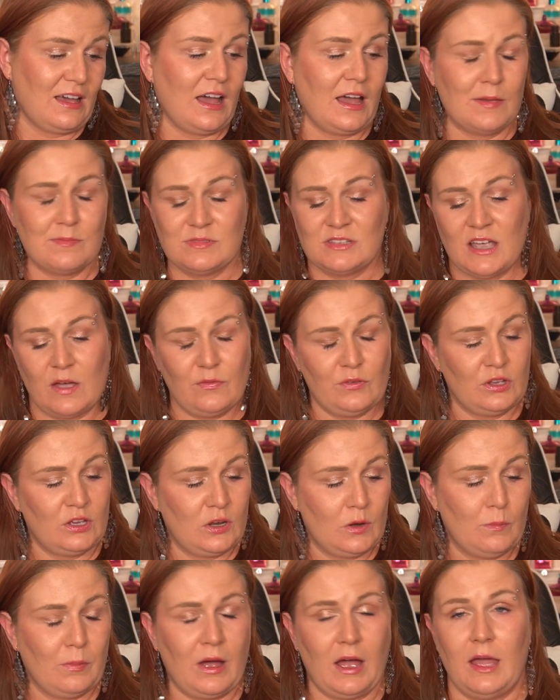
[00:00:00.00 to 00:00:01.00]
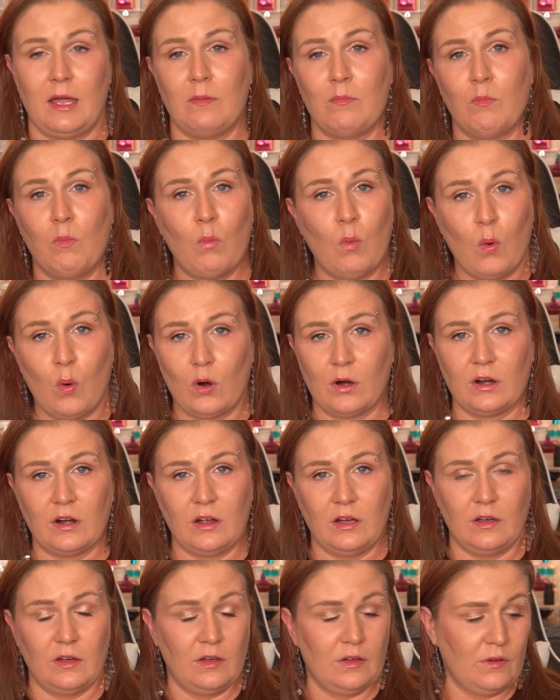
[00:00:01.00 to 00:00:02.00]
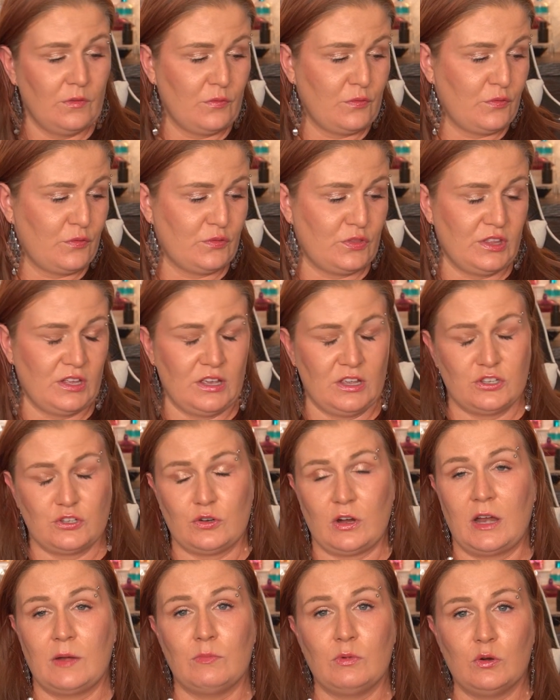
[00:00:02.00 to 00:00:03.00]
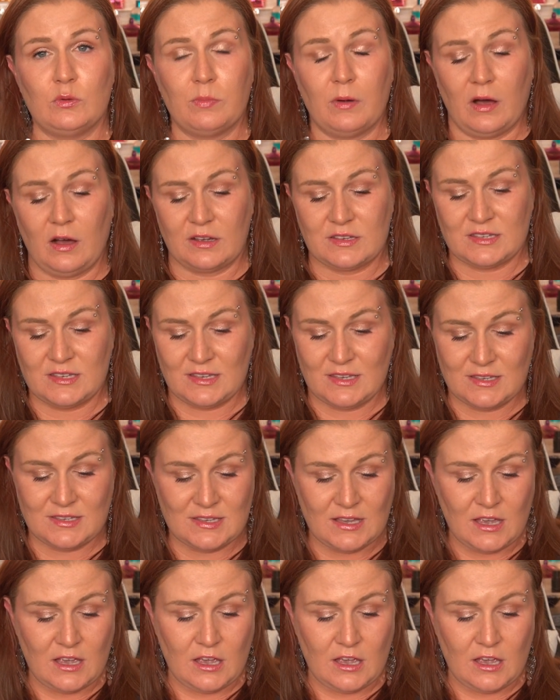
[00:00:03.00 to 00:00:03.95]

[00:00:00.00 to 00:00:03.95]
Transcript: I'm definitely going to buy more of the Trend Mood boxes